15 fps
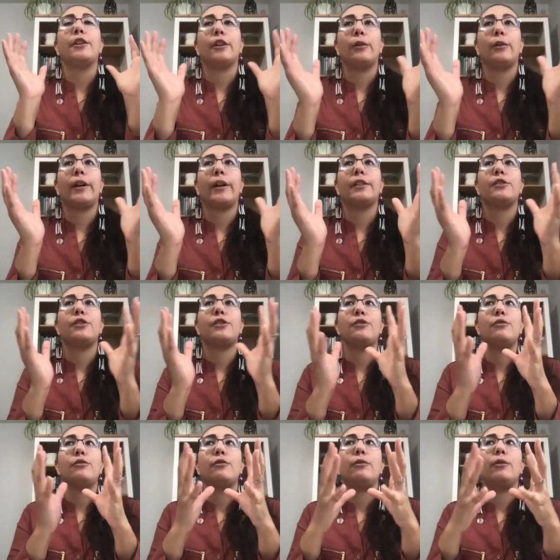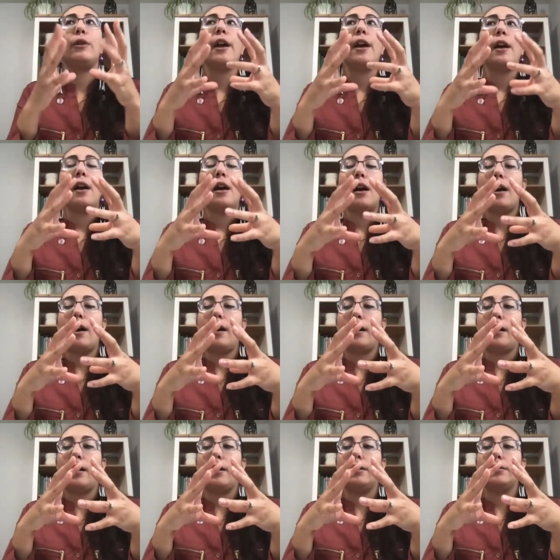you're going to
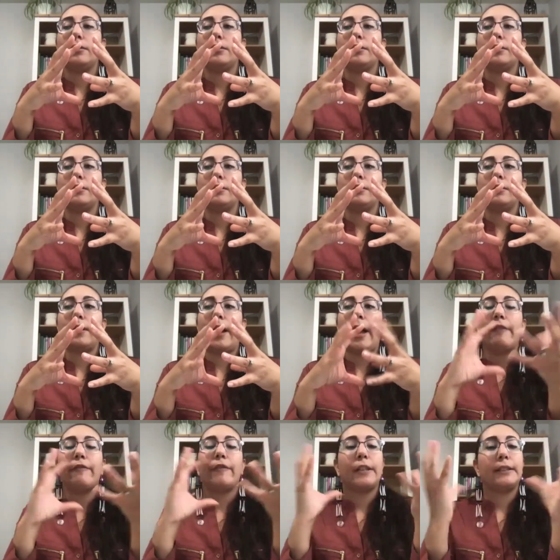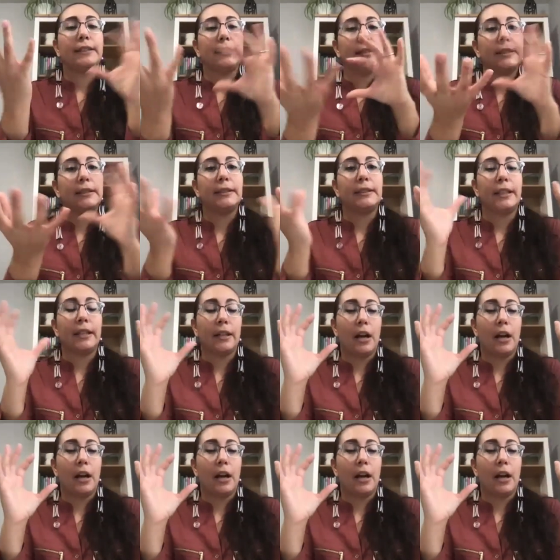uh, have consistency and